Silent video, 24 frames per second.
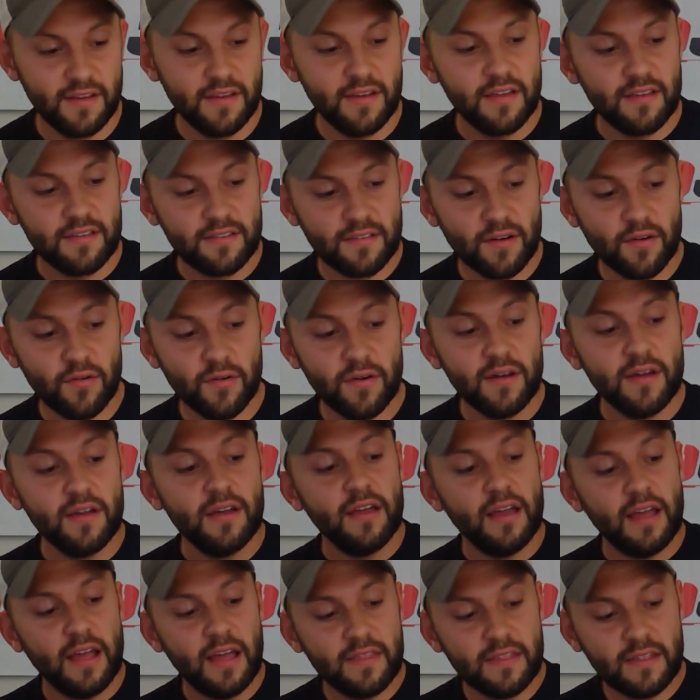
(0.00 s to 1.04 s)
So
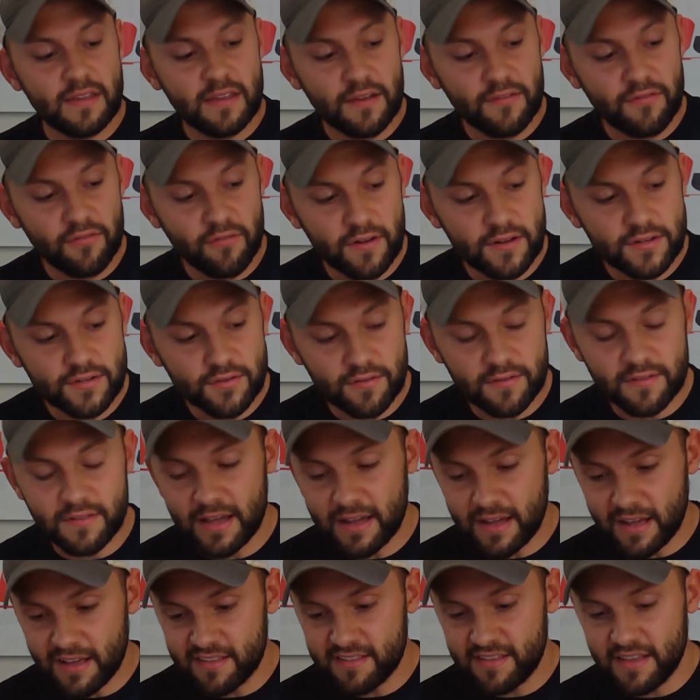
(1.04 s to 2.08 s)
in the differentials, like
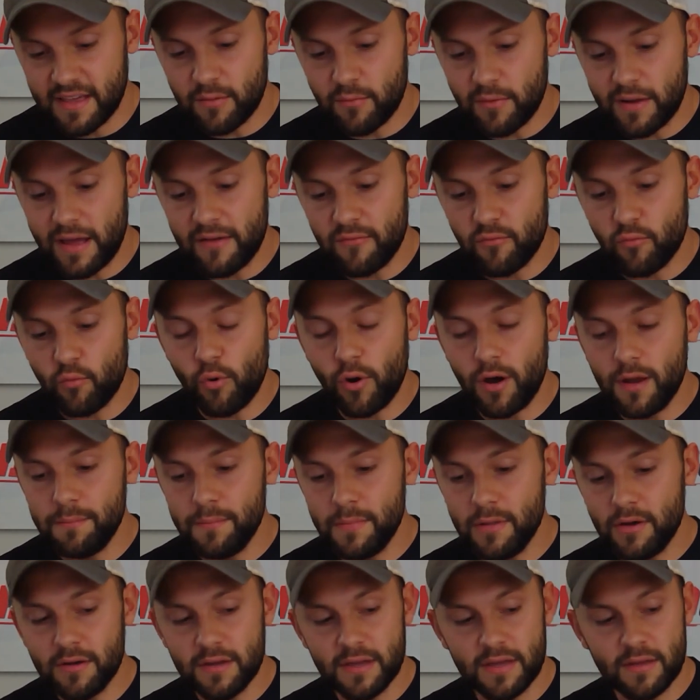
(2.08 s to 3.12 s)
I said, we have 1
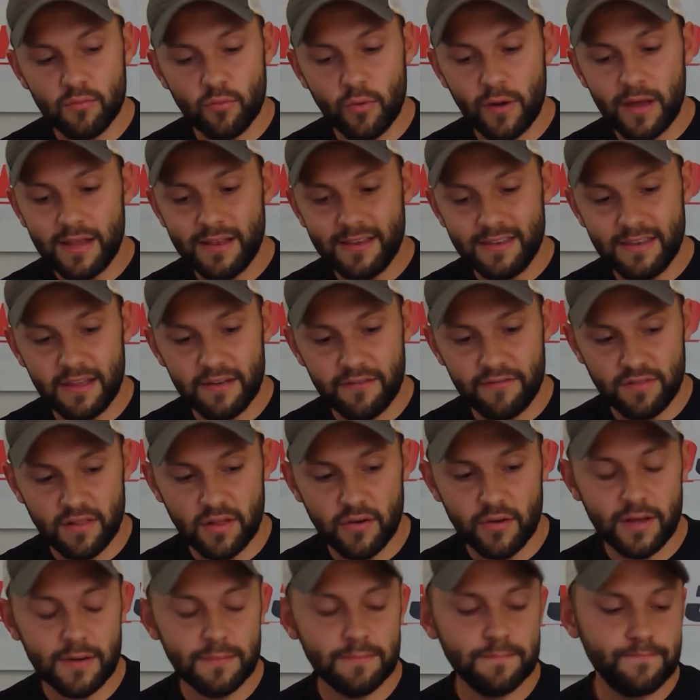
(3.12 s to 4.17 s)
million weight diff
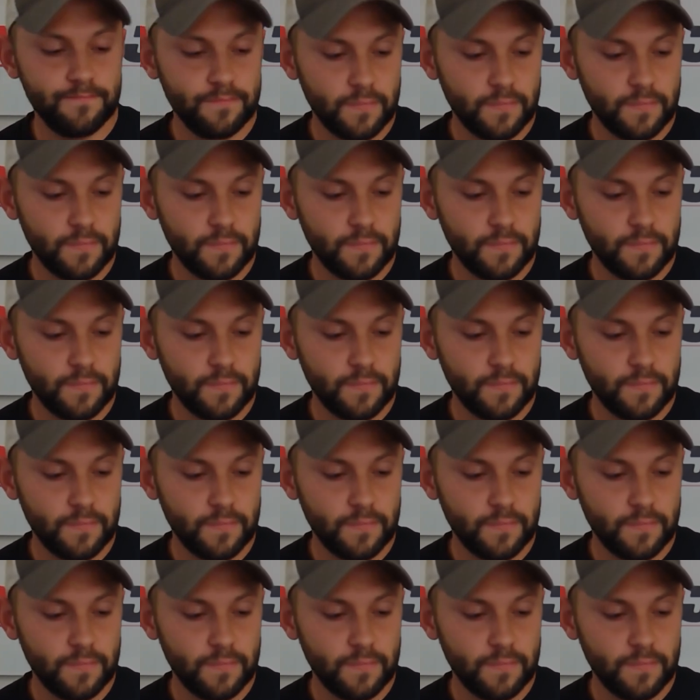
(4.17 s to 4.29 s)
fluid.